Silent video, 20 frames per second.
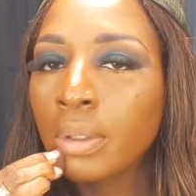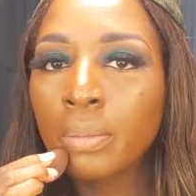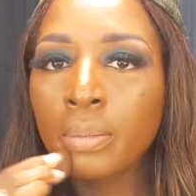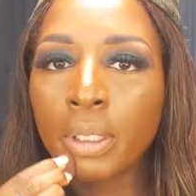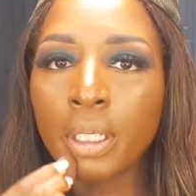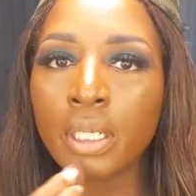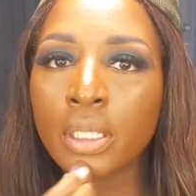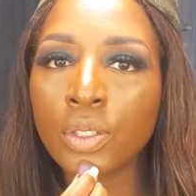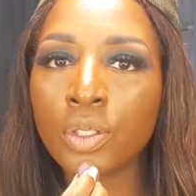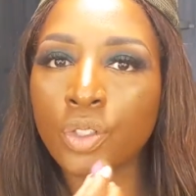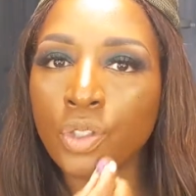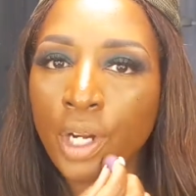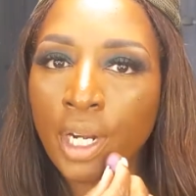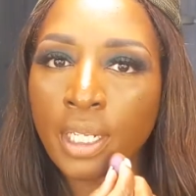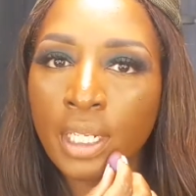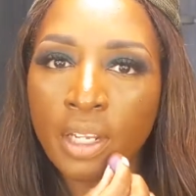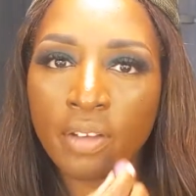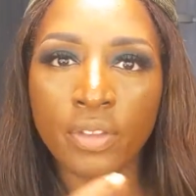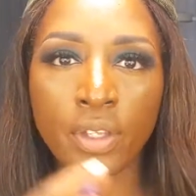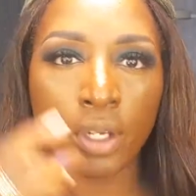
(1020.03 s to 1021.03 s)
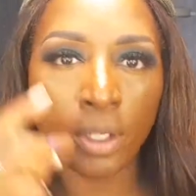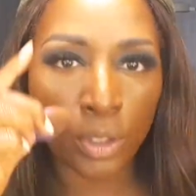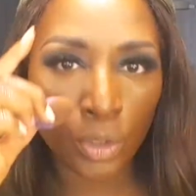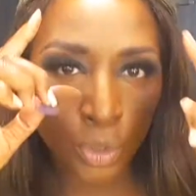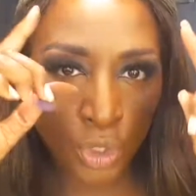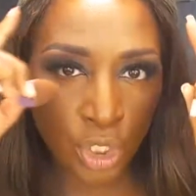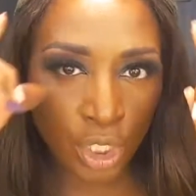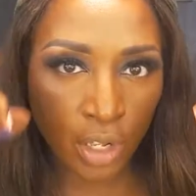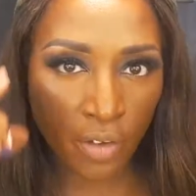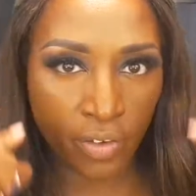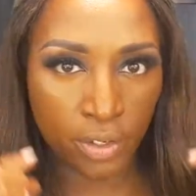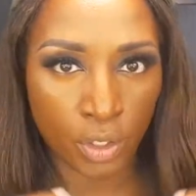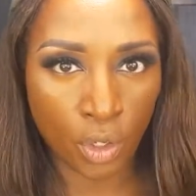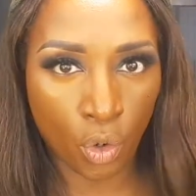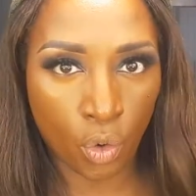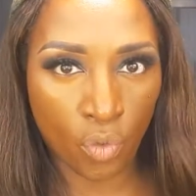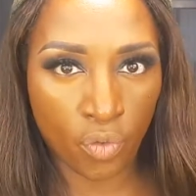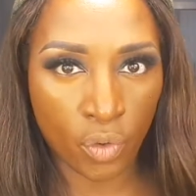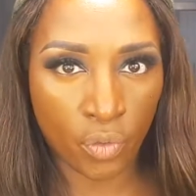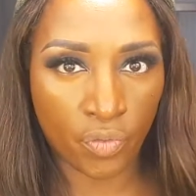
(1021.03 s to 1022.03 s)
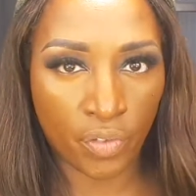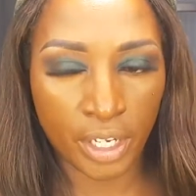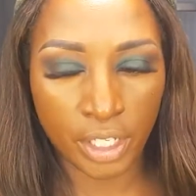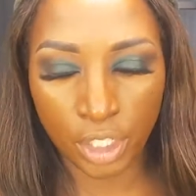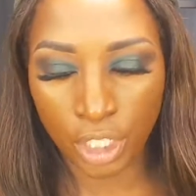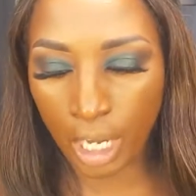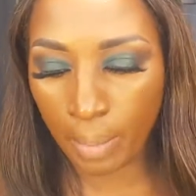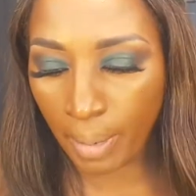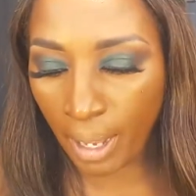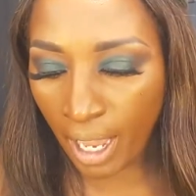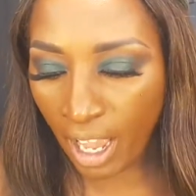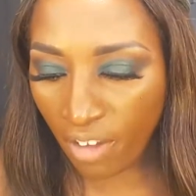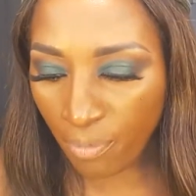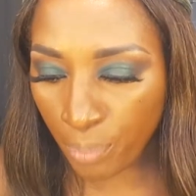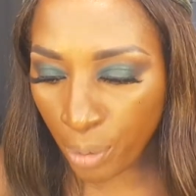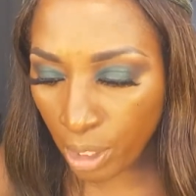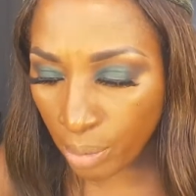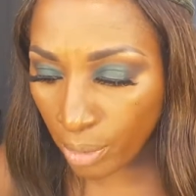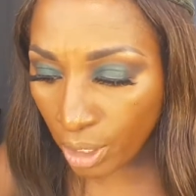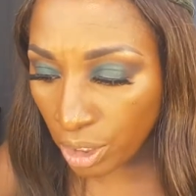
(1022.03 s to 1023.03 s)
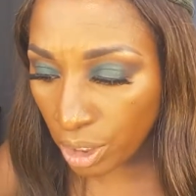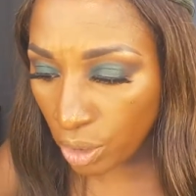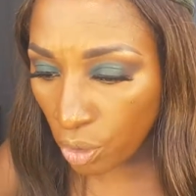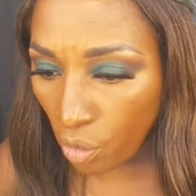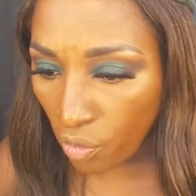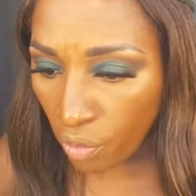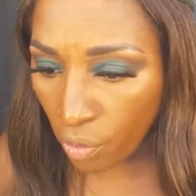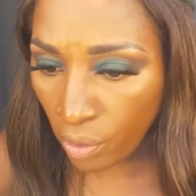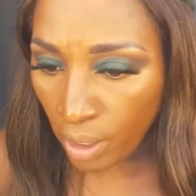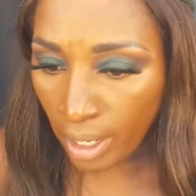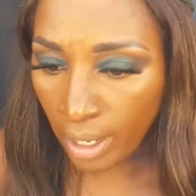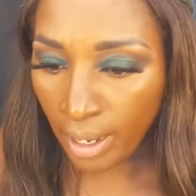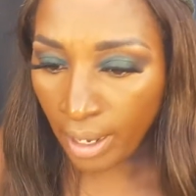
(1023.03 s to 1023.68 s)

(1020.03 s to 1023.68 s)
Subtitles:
because you're trying to give the illusion of an oval face shape. I have pretty much an oval